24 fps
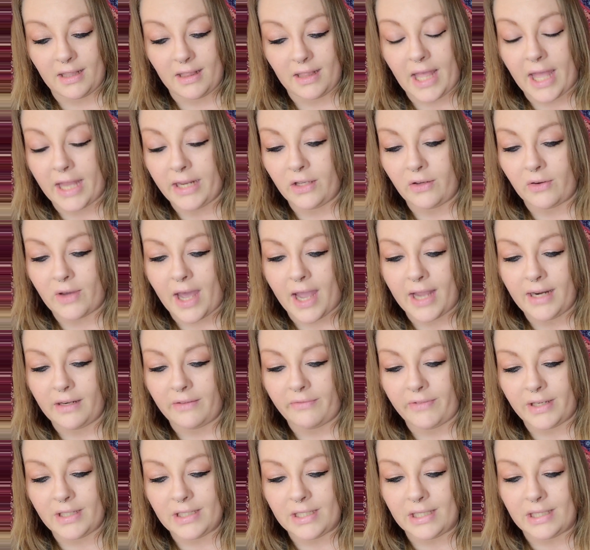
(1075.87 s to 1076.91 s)
let you kind
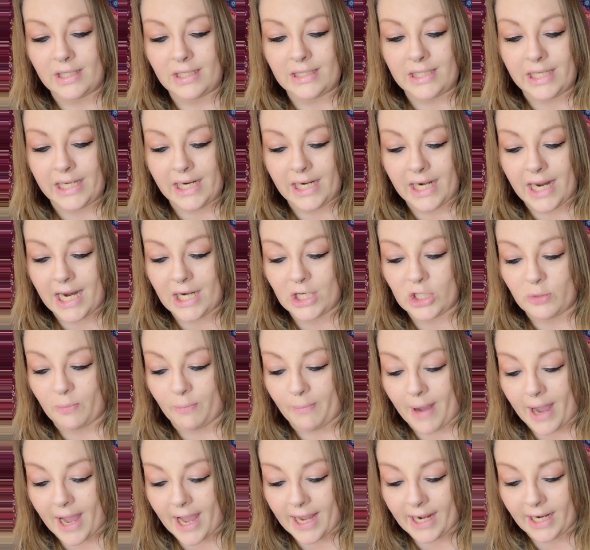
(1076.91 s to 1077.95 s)
of into the teenage
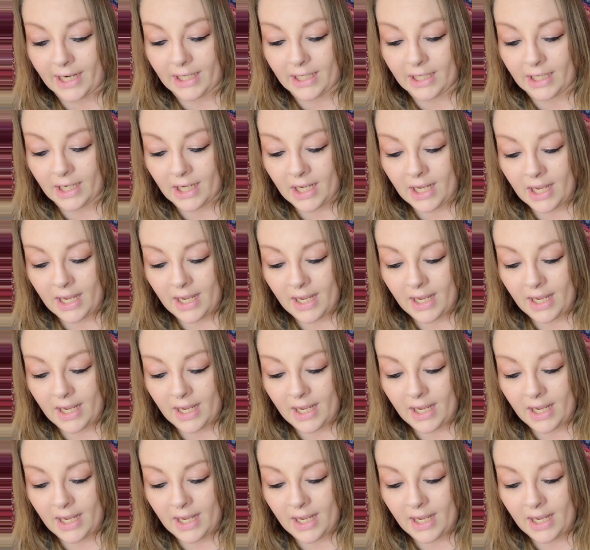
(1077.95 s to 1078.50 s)
mind,